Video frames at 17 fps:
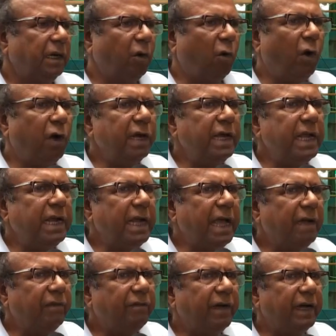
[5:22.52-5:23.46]
On an
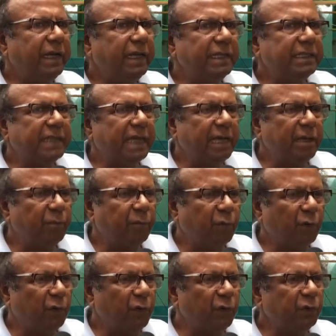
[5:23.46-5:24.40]
average, I am
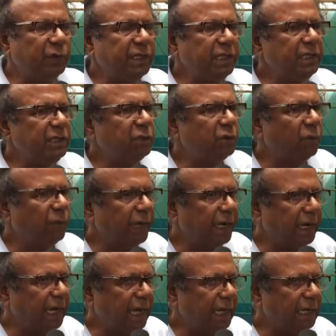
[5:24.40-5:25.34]
producing
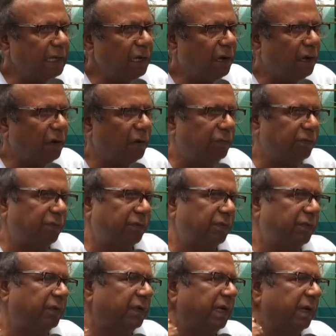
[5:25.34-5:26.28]
juvenile
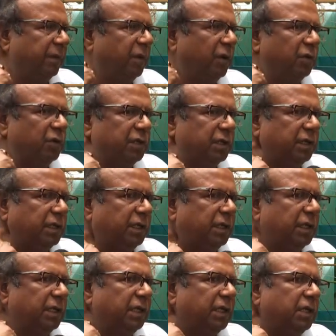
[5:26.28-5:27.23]
of about
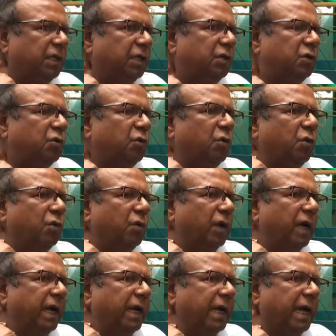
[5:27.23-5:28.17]
two
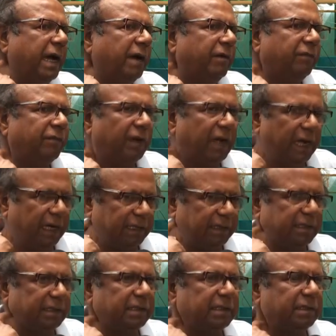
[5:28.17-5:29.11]
and a half
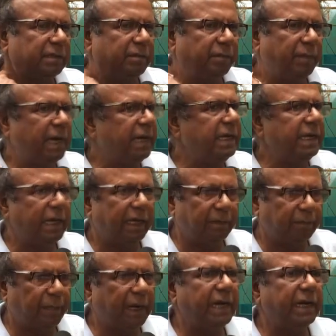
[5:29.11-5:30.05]
lakhs per year,
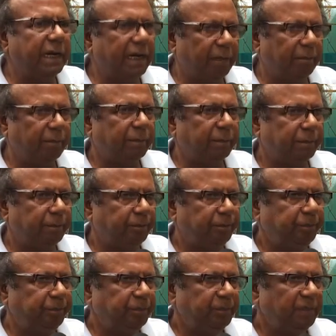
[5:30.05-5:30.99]
per annum.
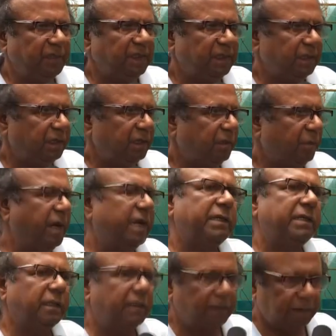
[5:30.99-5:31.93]

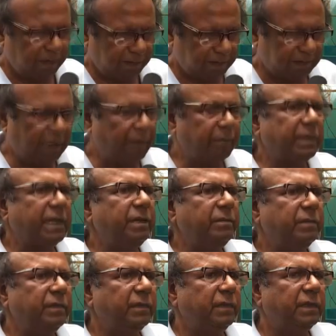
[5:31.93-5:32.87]
But
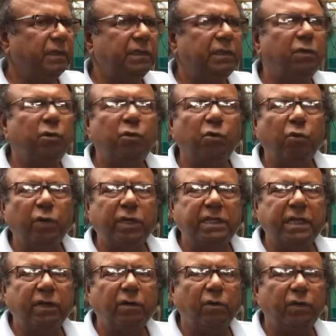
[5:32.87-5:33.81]
sometime due to
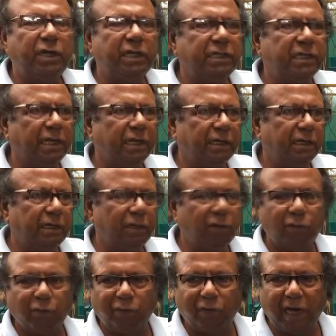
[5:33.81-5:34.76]
weather condition, due
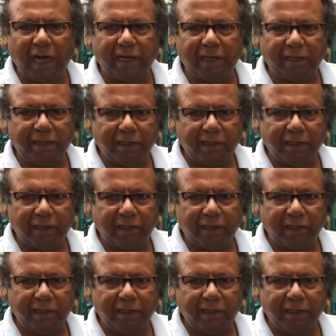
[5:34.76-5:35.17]
to flood,